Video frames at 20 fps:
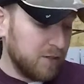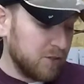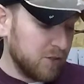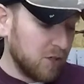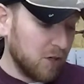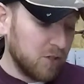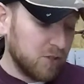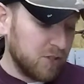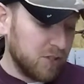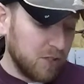
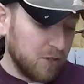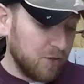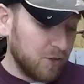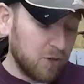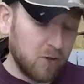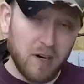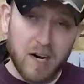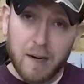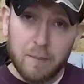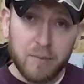start selling the
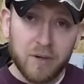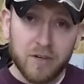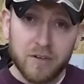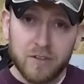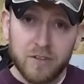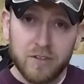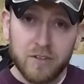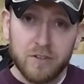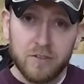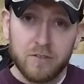crap out of
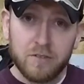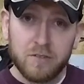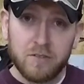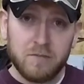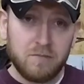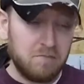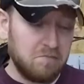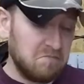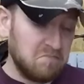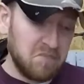these,
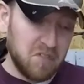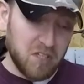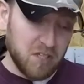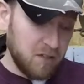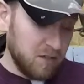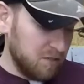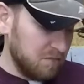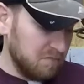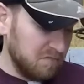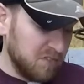
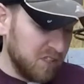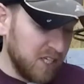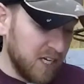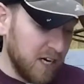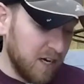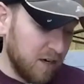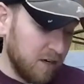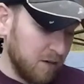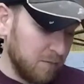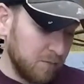then
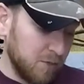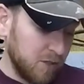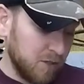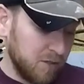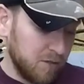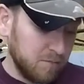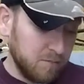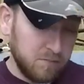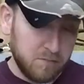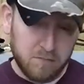yeah, I'm going
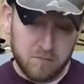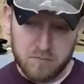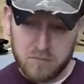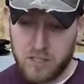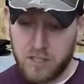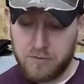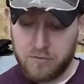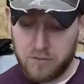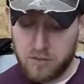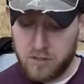to
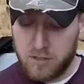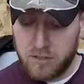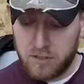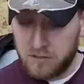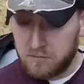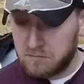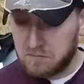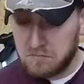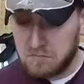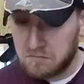
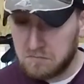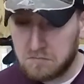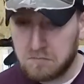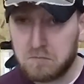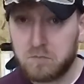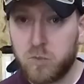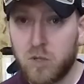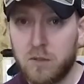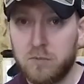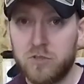definitely
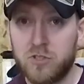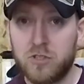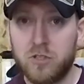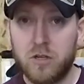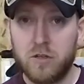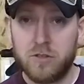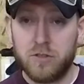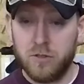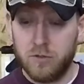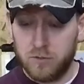probably
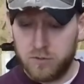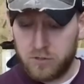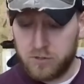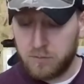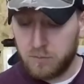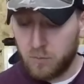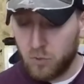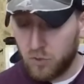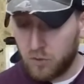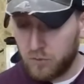start doing
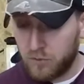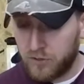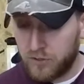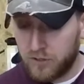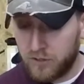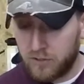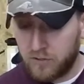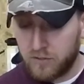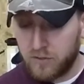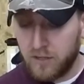some more with
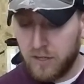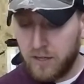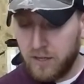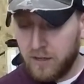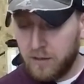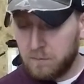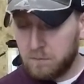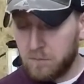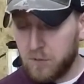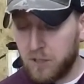this.
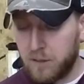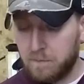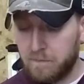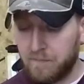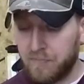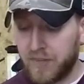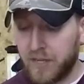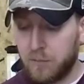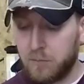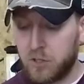But
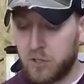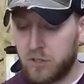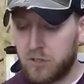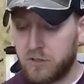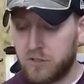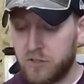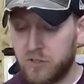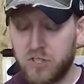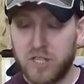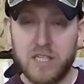I'm going to
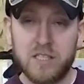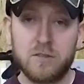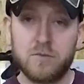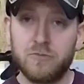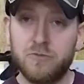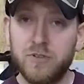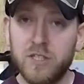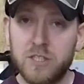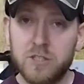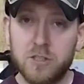design some
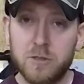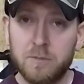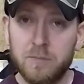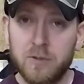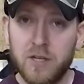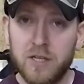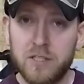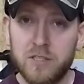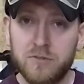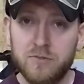fixture
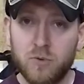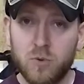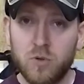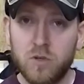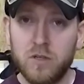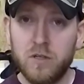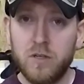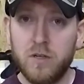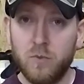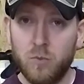plates for
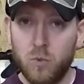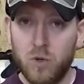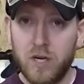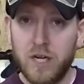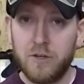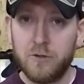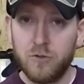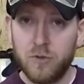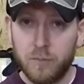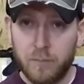it when I
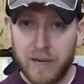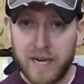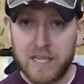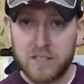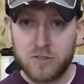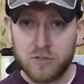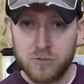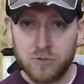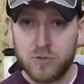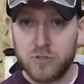do the
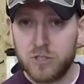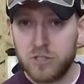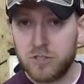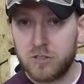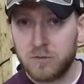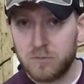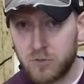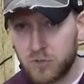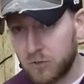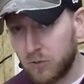pass-through
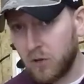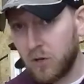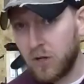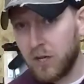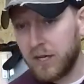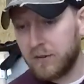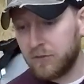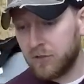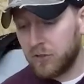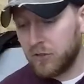system, so all I
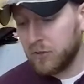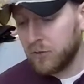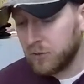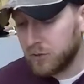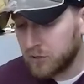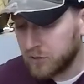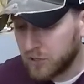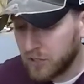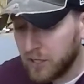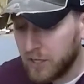have to do
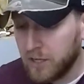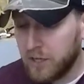is